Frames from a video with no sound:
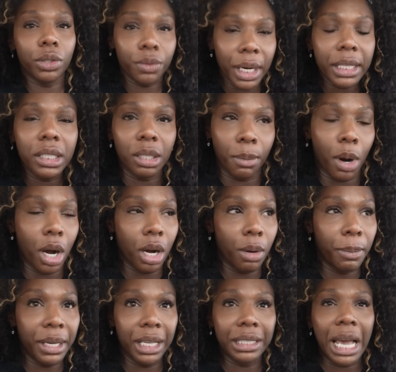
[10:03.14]
to rest
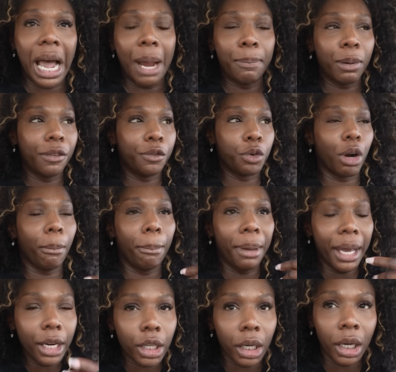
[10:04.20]
tomorrow because I perform
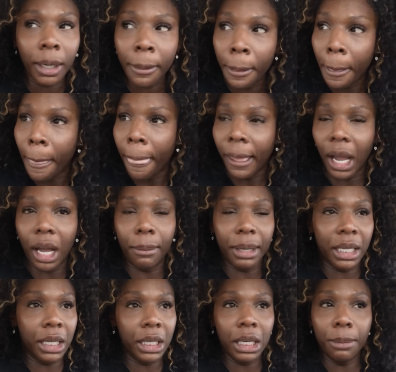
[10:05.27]
better. And
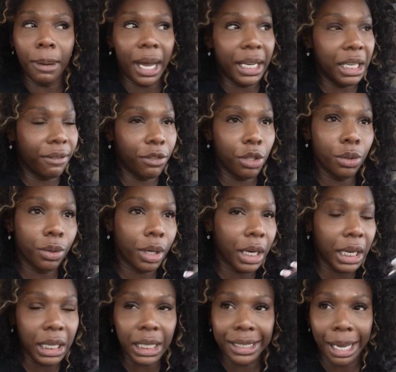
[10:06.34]
anybody, if you were
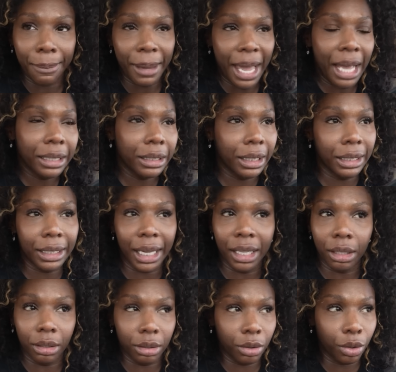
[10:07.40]
any type of athlete,
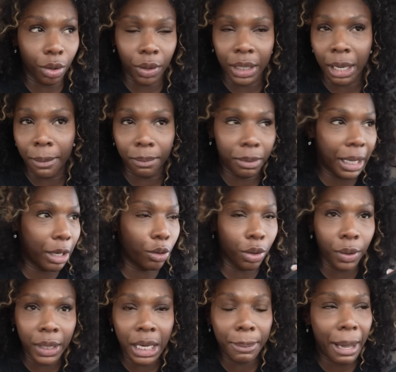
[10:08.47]
like growing
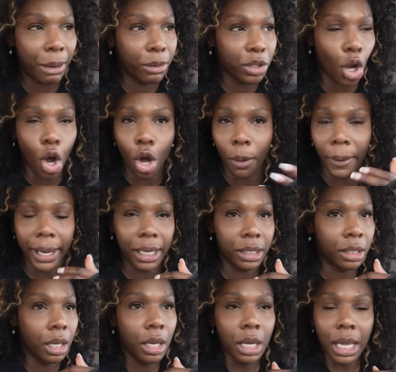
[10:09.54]
up, I was
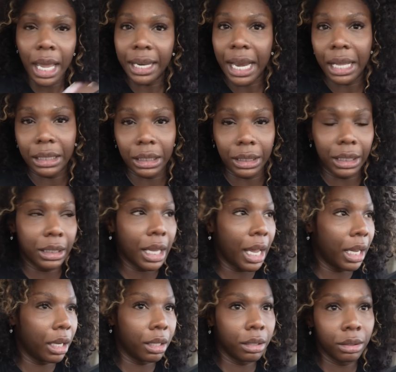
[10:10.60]
always an athlete.
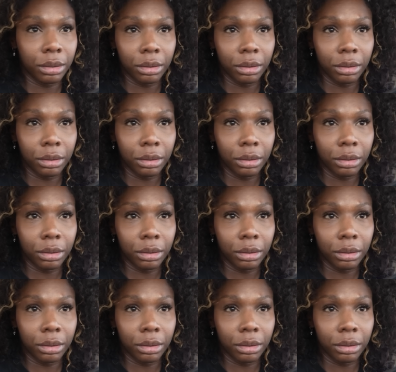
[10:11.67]
Like,